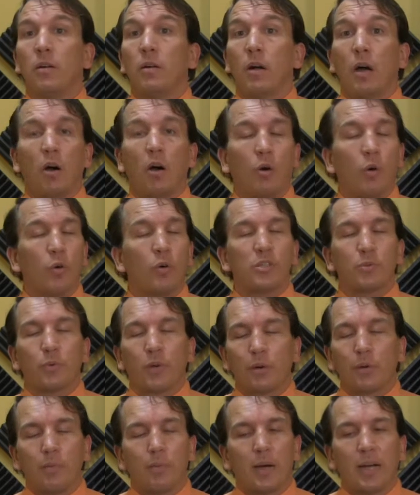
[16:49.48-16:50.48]
I always
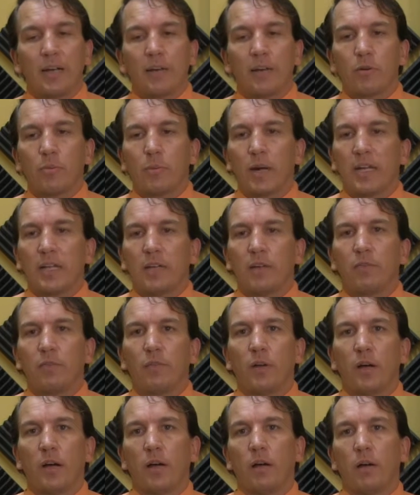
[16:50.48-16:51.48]
want to remind everybody of
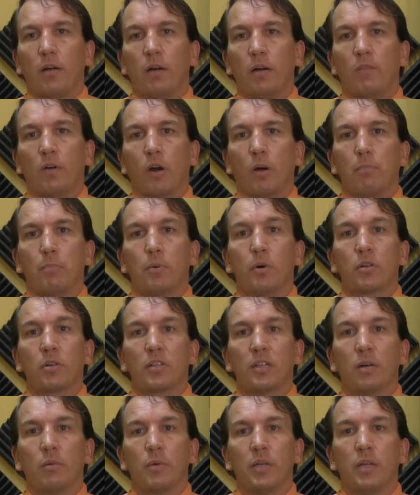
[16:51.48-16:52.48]
our book
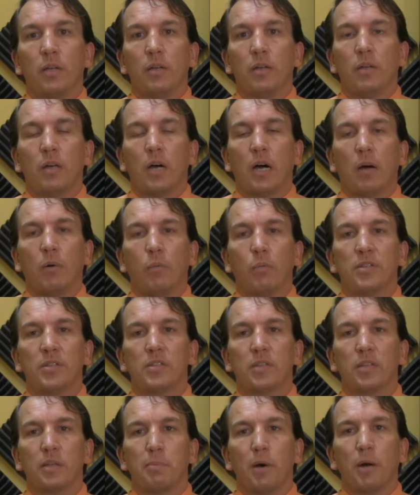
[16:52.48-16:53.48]
that we
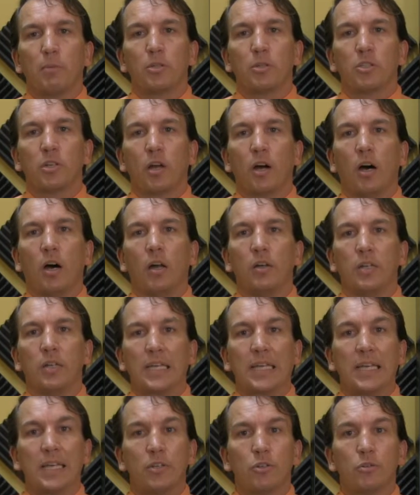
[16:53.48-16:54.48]
recently published on
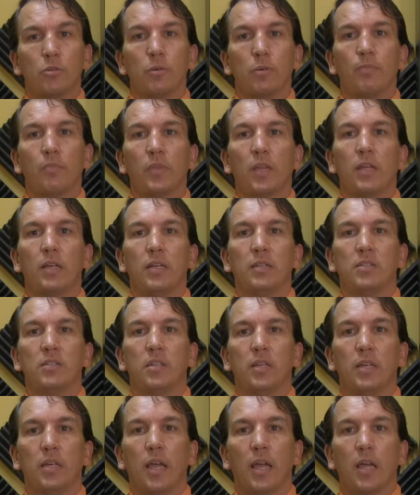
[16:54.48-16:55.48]
Kindle. It's
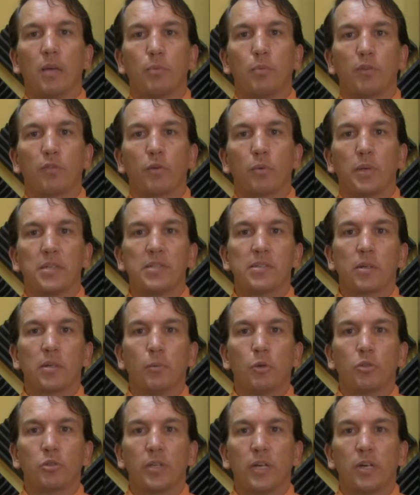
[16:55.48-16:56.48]
the Handbook for Raising an
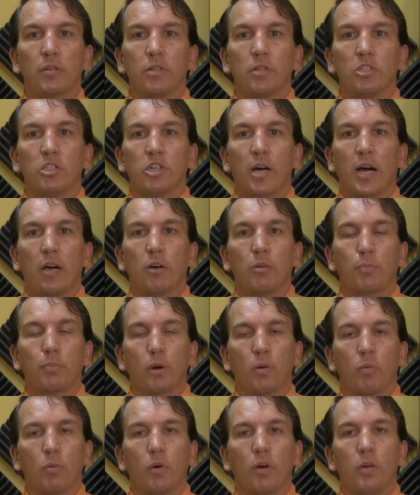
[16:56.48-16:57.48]
Emotionally Healthy Child,
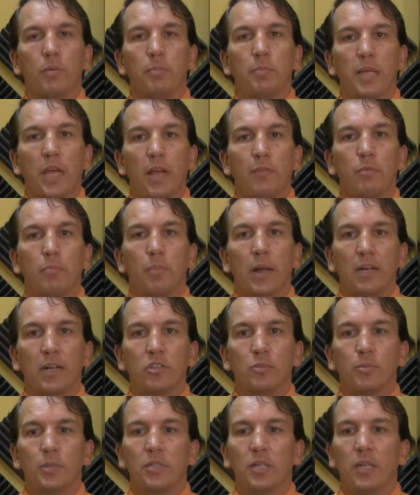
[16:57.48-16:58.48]
Part 1, Behavior
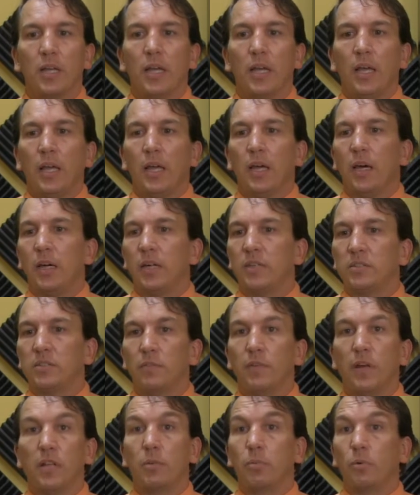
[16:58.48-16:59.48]
Management. It's
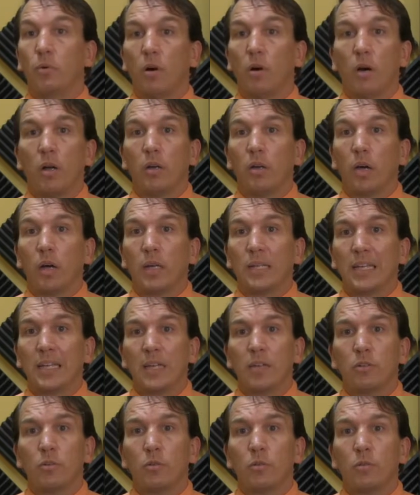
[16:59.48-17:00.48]
available on
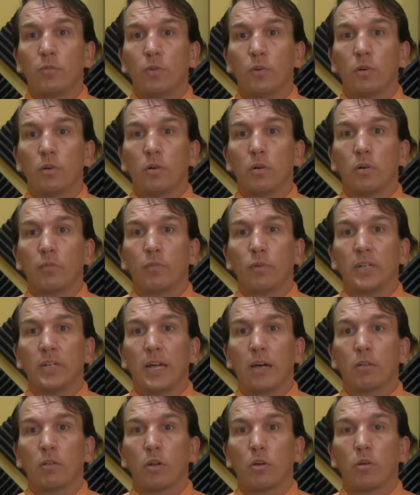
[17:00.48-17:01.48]
Kindle for
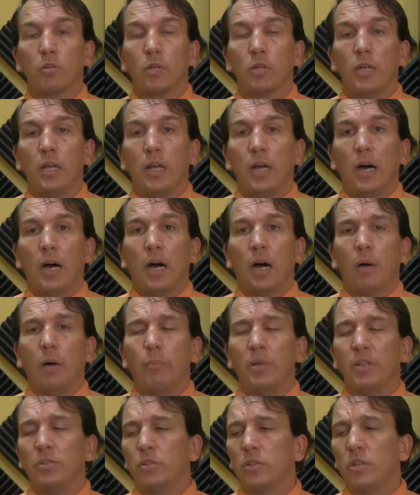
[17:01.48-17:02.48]
download.
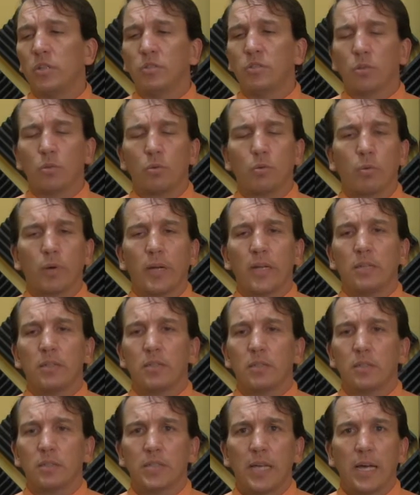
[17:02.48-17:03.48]
It's a
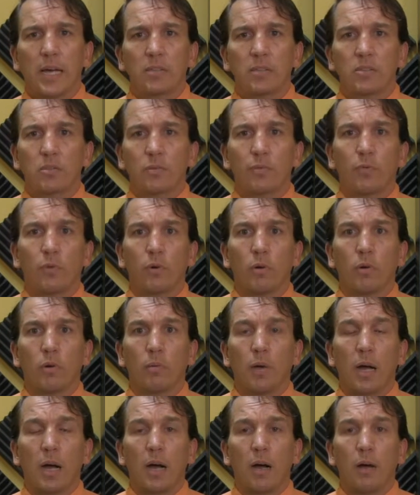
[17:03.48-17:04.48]
great text
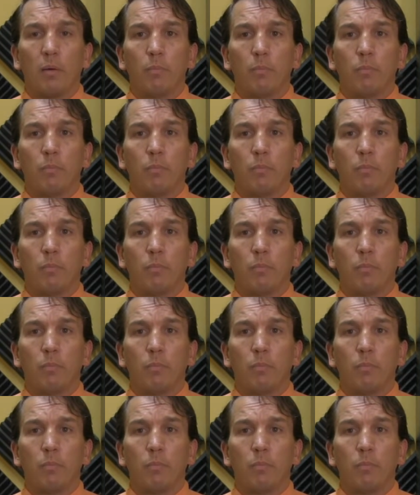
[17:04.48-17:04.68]
for